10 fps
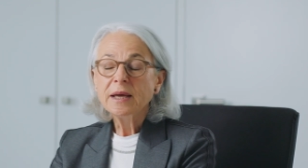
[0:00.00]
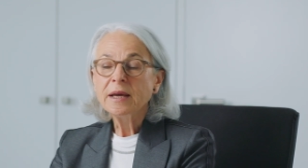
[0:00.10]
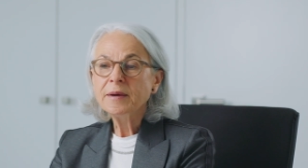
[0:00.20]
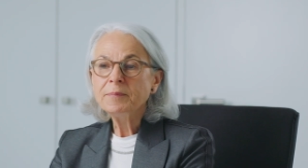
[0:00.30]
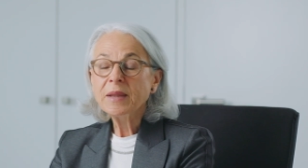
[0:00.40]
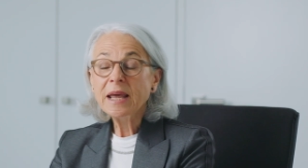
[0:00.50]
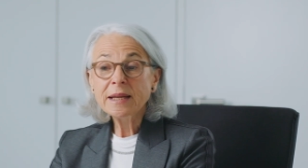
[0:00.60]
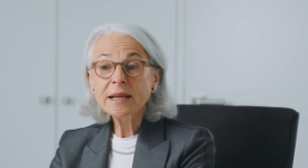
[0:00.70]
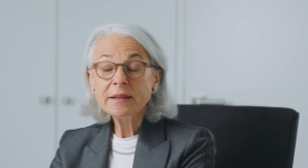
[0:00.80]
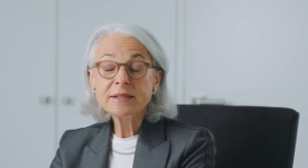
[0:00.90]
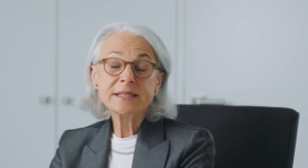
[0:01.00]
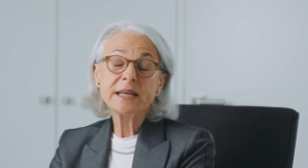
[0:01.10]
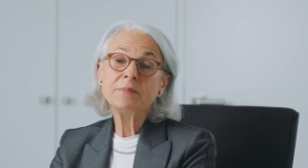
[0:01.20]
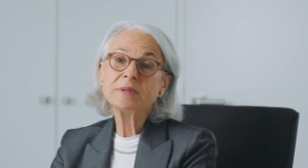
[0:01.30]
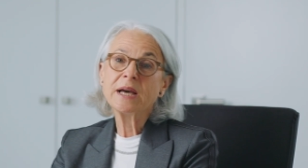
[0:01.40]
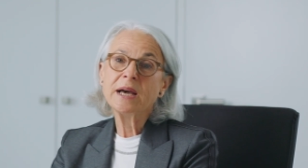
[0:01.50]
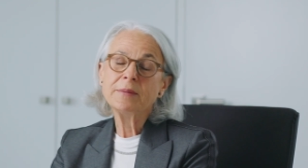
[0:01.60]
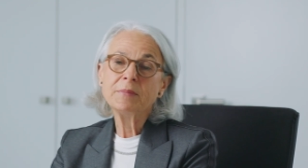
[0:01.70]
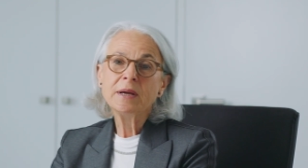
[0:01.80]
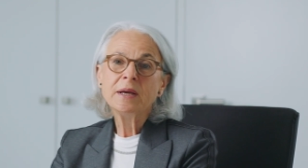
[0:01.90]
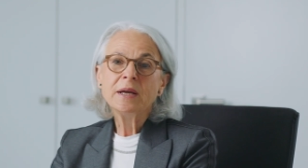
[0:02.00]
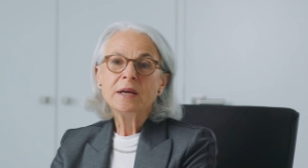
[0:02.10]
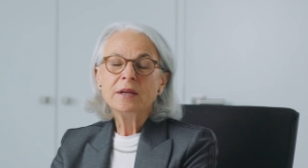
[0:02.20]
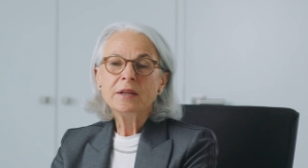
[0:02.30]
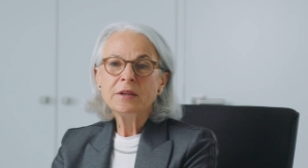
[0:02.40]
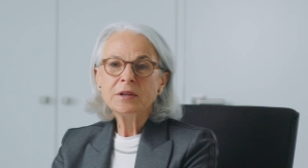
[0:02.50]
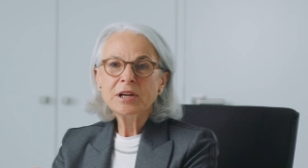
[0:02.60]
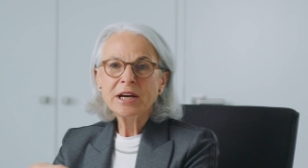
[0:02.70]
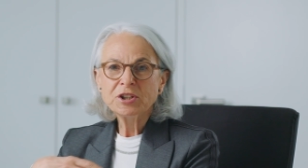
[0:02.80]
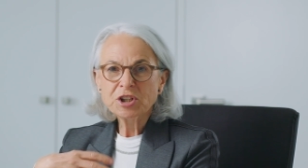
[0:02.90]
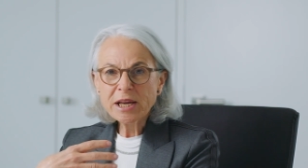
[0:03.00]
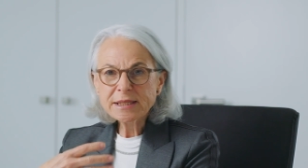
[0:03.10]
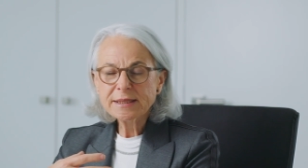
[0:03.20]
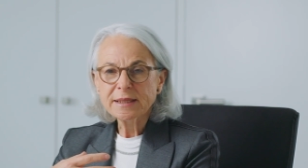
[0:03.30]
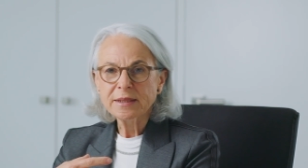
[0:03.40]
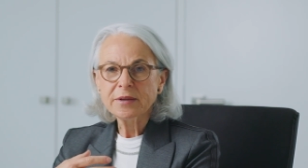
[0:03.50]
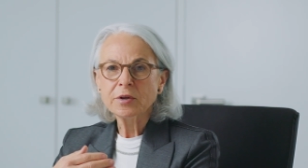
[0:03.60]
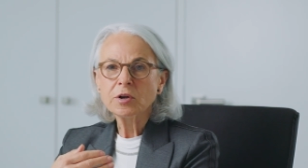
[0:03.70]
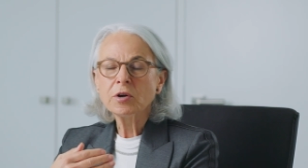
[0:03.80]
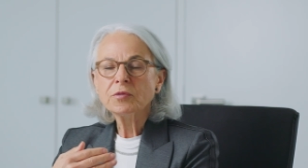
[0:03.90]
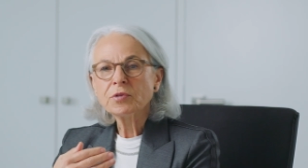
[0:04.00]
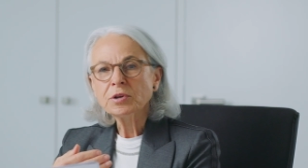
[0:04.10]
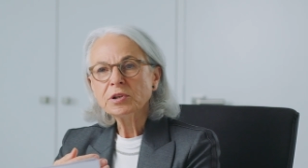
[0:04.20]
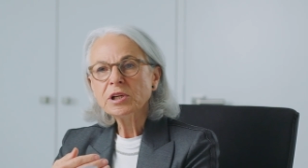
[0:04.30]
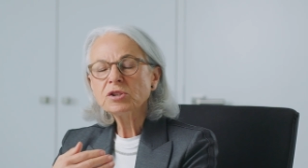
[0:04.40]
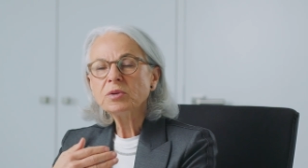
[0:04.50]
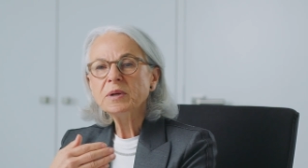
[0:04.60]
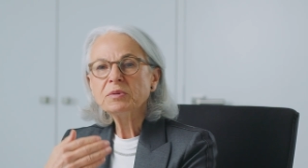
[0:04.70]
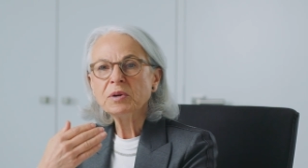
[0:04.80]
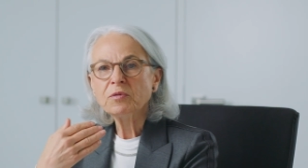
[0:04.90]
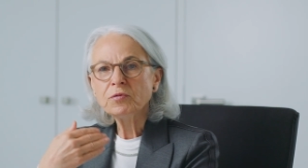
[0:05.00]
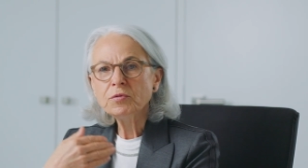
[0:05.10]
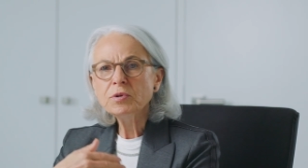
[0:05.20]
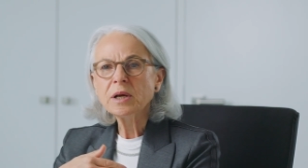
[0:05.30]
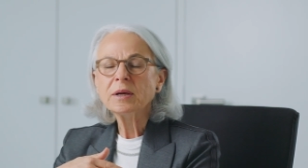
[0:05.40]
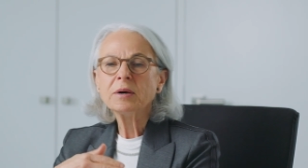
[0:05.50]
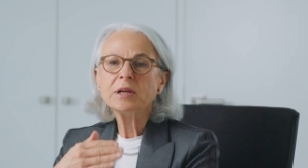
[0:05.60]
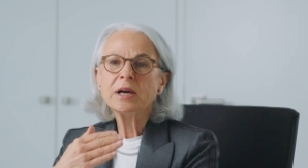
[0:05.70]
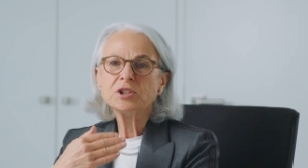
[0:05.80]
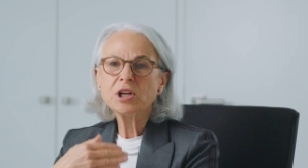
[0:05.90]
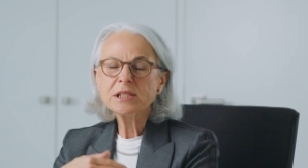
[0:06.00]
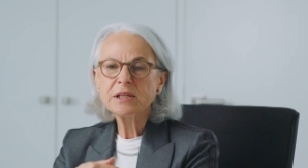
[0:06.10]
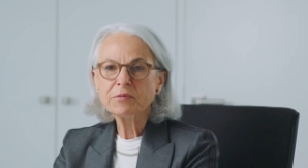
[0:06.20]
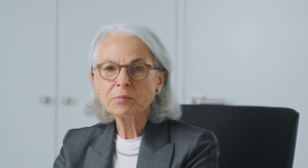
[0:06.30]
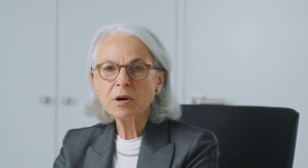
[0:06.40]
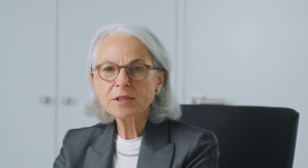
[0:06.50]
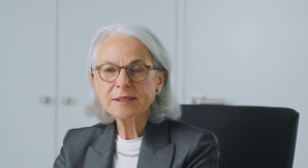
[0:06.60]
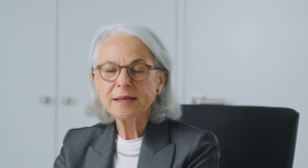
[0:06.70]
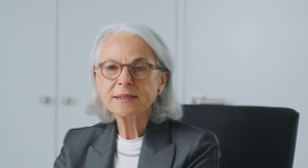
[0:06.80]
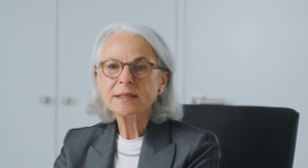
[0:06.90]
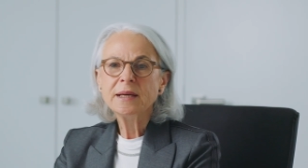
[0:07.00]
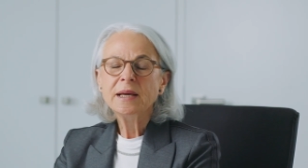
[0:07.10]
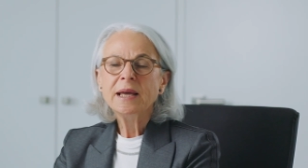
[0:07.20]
Um, and at the same time, the digestion, the confrontation between food and our digestive process